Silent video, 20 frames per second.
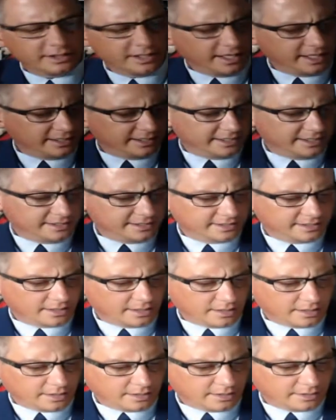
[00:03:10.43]
he's
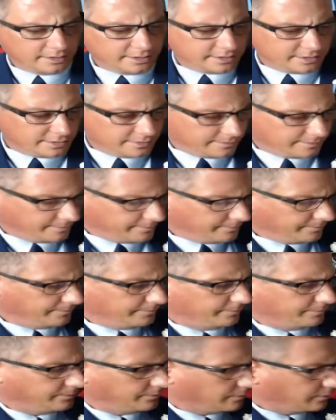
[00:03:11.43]
got,
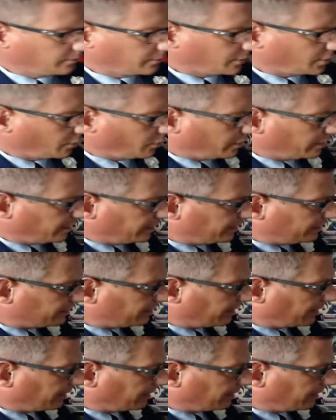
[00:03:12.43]
what is that?